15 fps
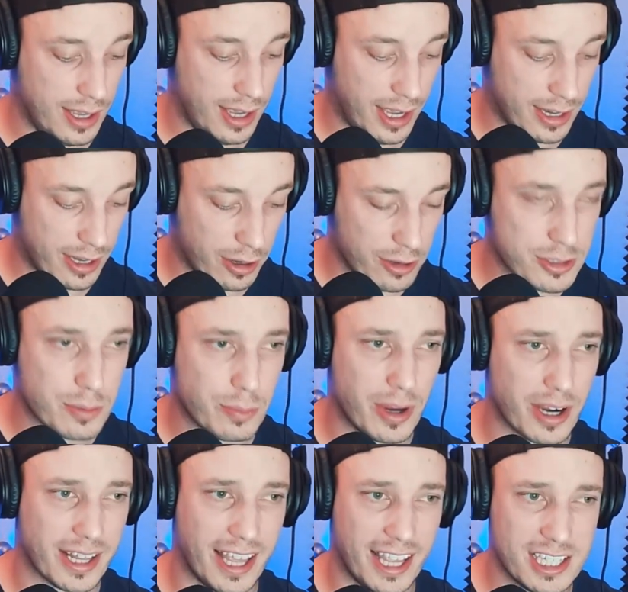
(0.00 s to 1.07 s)
And I also
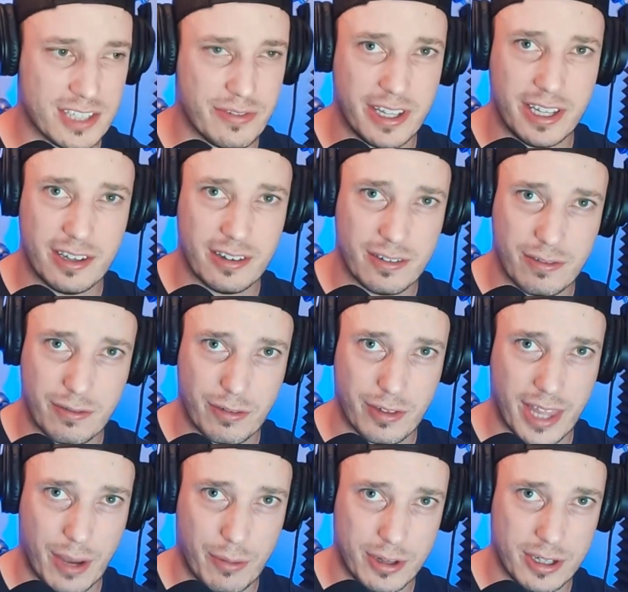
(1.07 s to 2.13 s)
bought case feet for
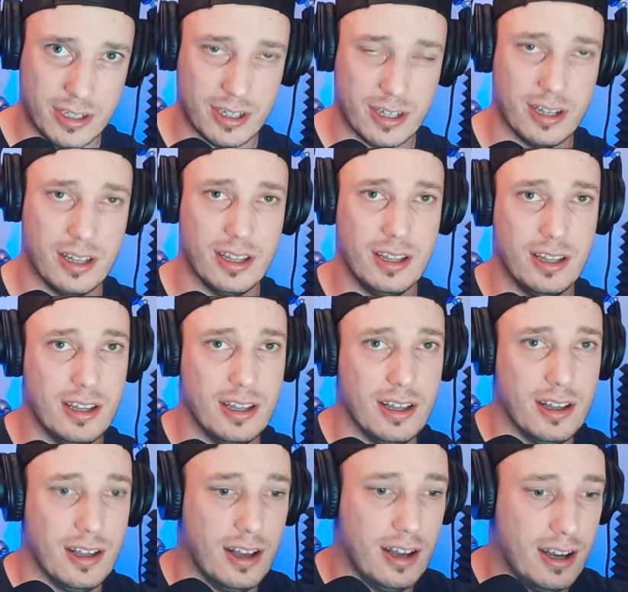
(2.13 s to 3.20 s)
that one.
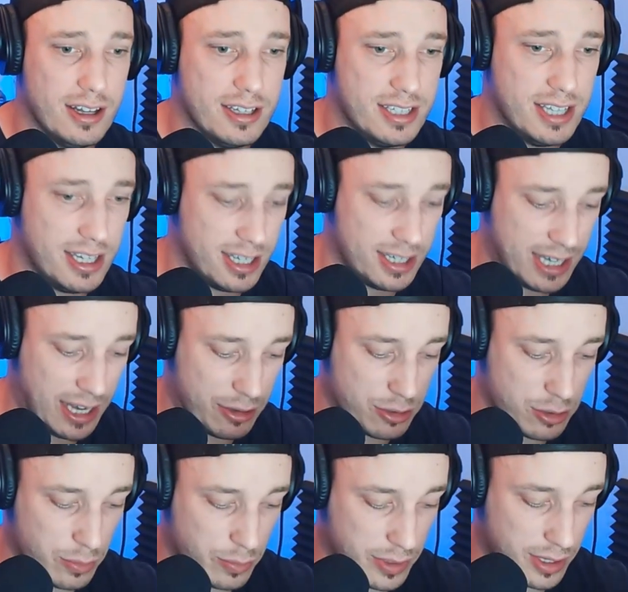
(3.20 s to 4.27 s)
Sent it down
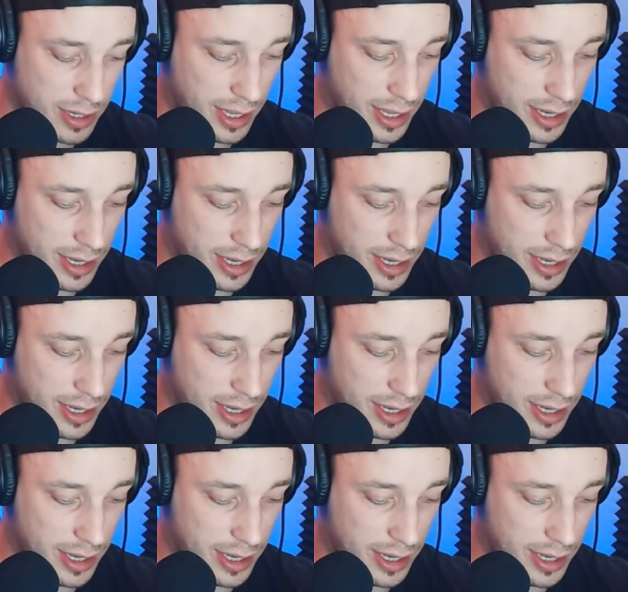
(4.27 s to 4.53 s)
to him,